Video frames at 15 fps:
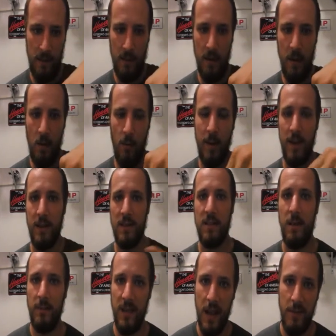you know, because
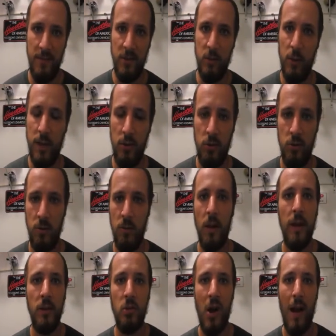sometimes when you
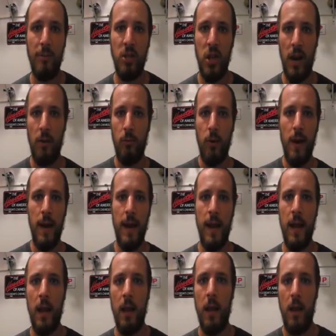drop shot a rig,
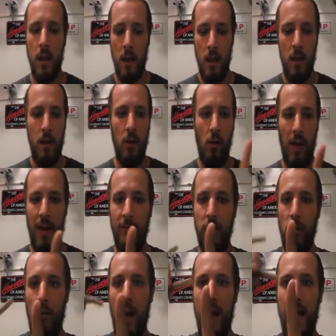you'll have your line